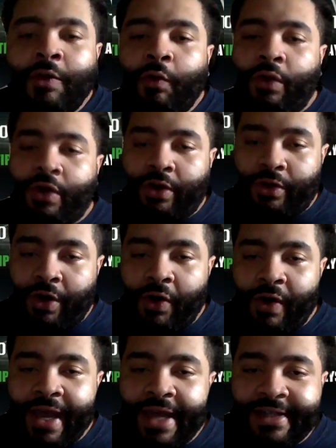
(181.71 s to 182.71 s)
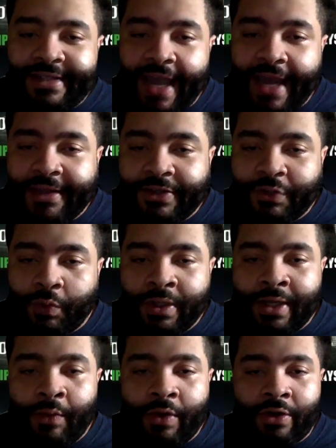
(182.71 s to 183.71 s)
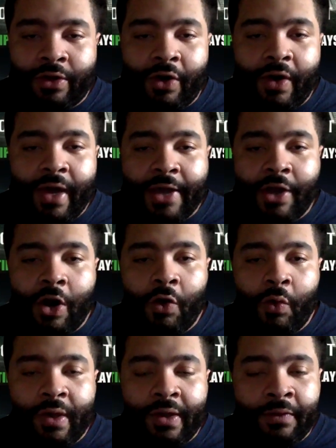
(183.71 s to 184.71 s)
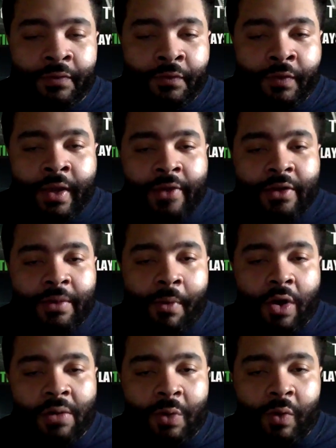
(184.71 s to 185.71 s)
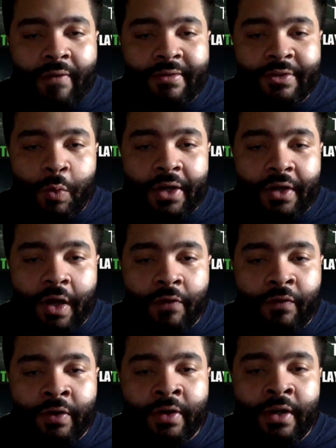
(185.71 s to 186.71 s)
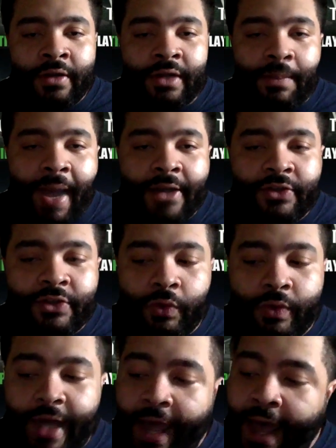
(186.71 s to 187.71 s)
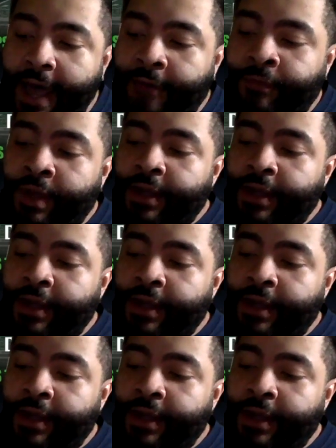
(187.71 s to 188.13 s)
We're going to go ahead and take this one, and we're going to go ahead and go with the Baltimore Ravens to win and cover the -2.5.